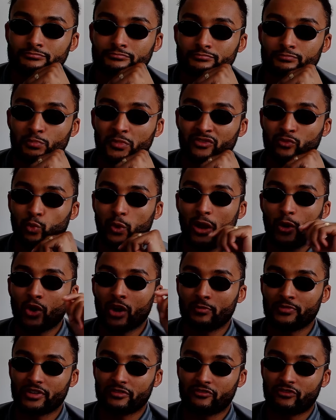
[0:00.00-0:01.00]
we've
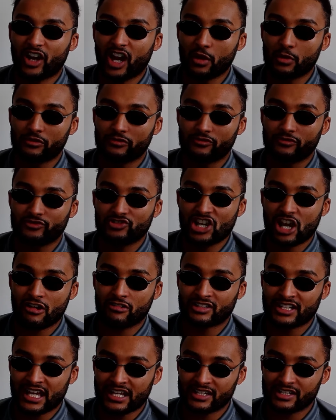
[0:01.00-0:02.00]
welcomed a fight with
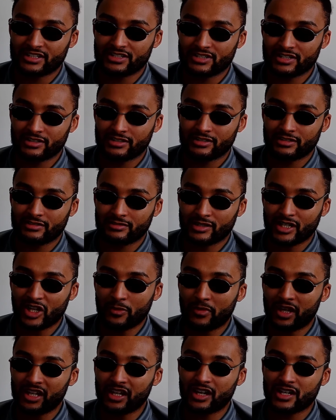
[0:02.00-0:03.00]
Jared Anderson. Now, in
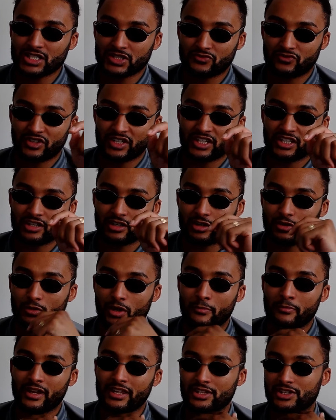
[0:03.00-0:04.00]
my last video, I
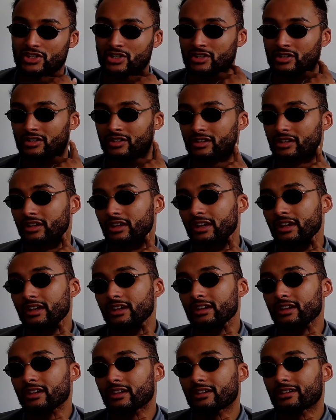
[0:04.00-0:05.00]
mentioned,
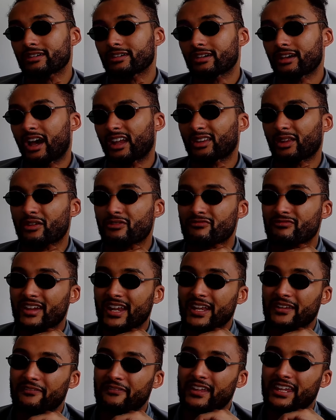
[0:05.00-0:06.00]
I don't
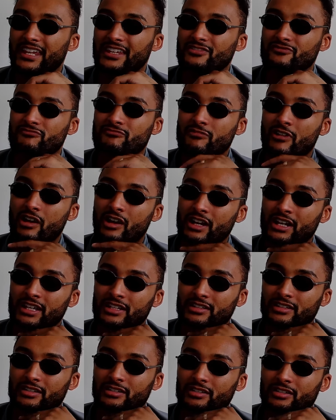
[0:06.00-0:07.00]
really think it's
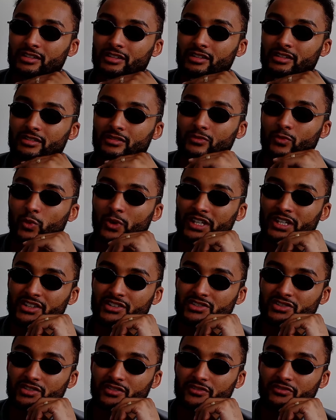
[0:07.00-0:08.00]
right that
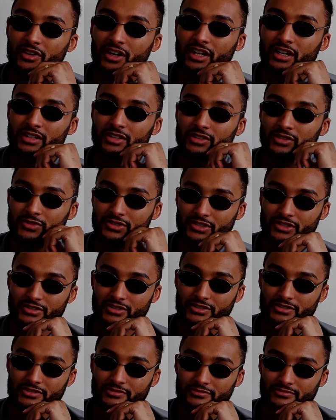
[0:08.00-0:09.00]
winners should fight
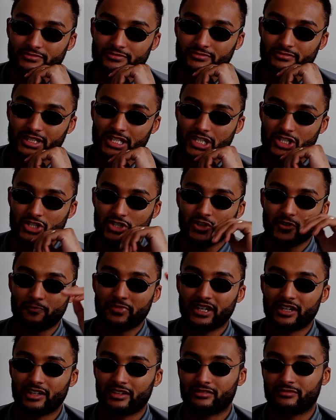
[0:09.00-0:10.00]
losers. It should
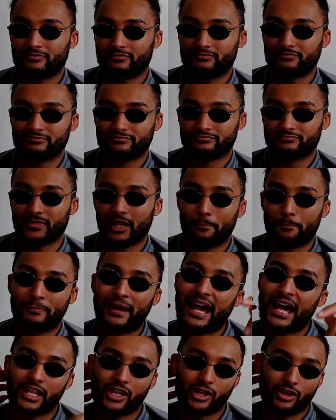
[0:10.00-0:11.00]
be a
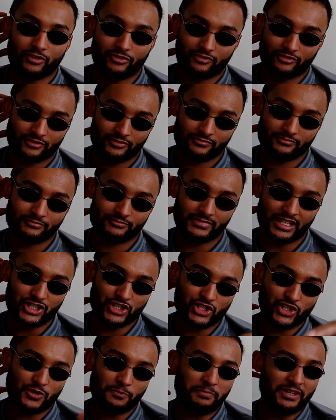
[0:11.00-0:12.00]
battle-off. It
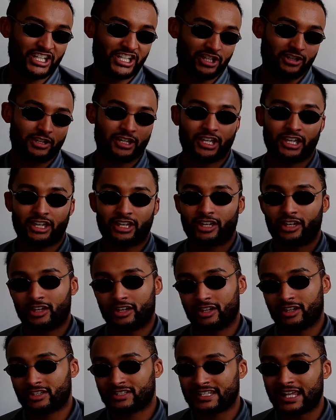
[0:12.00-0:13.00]
should be a
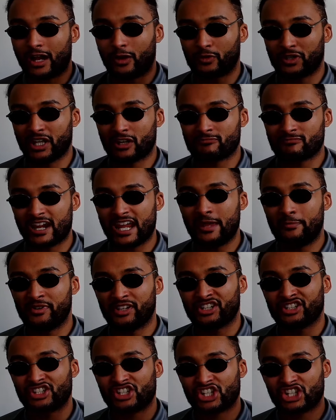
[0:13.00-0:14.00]
Saudi
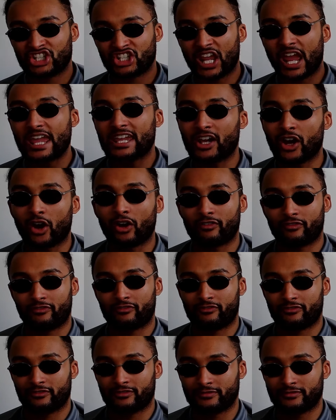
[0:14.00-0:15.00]
Arabian shake-off.